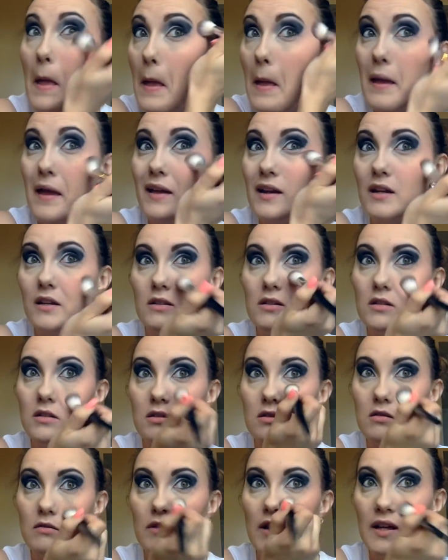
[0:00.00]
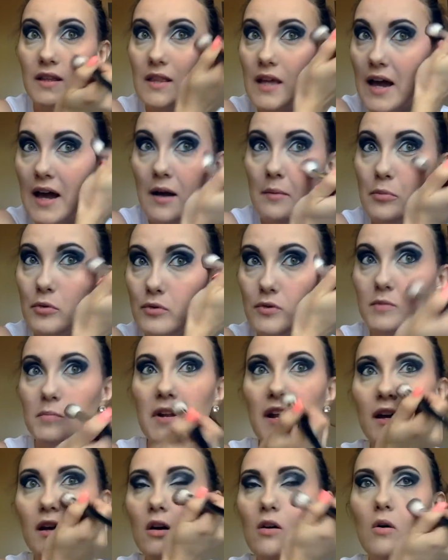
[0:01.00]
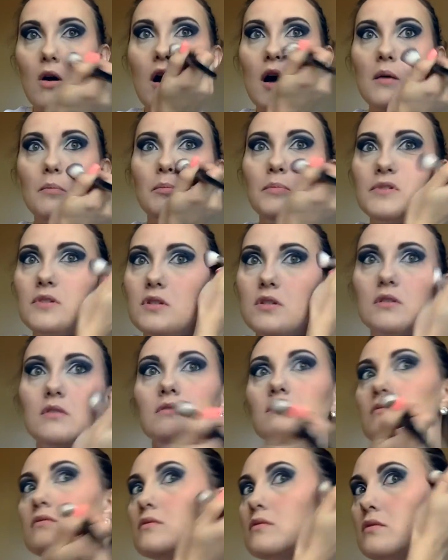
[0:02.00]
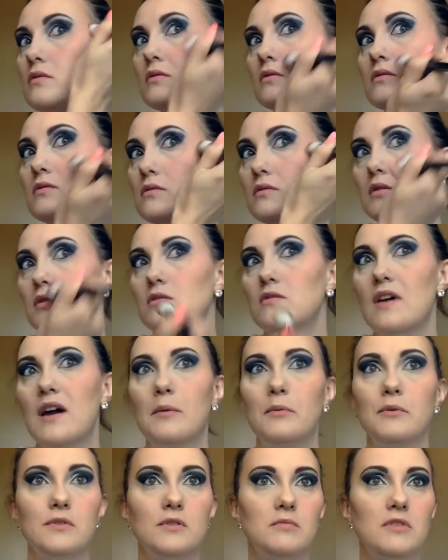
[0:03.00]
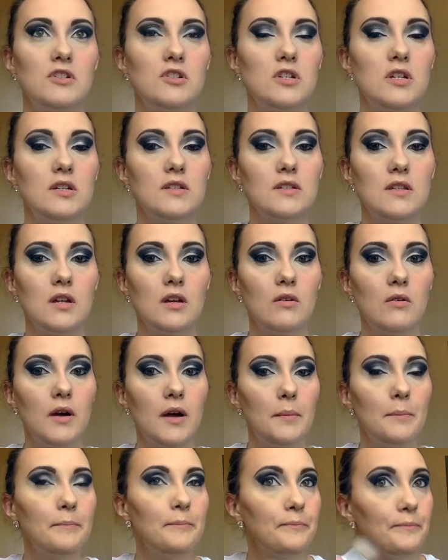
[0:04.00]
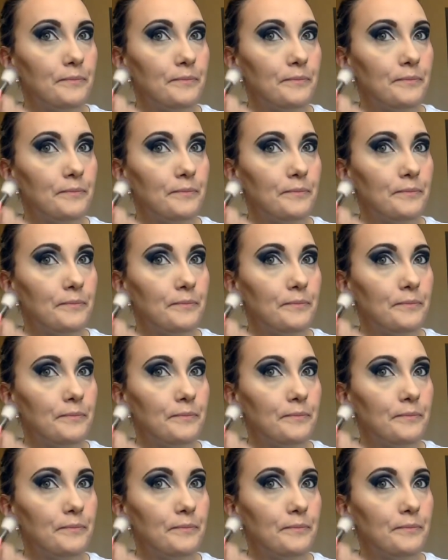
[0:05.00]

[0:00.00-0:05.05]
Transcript: And I just do like the apples, but I go up too. I do the apples on my cheeks and I go up.